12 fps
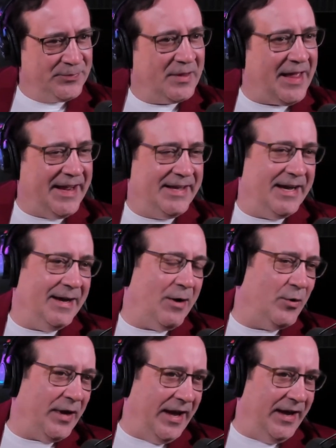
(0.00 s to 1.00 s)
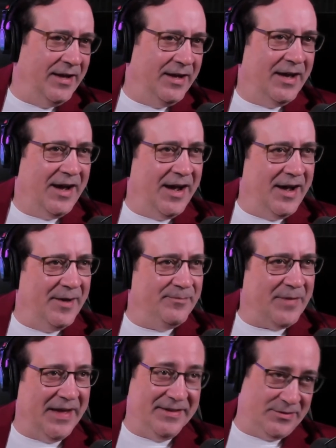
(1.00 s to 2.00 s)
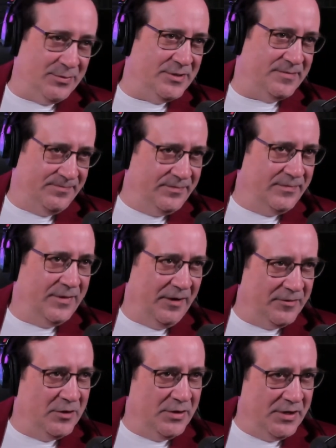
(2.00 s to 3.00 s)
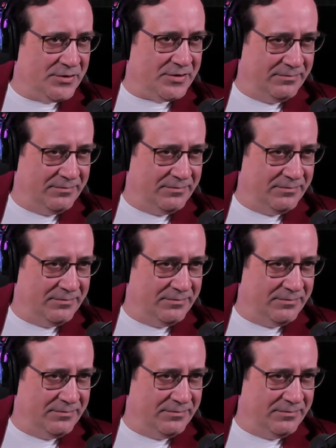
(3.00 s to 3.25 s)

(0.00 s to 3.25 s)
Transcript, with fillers: Like, uh, okay. Um, and this was a few years,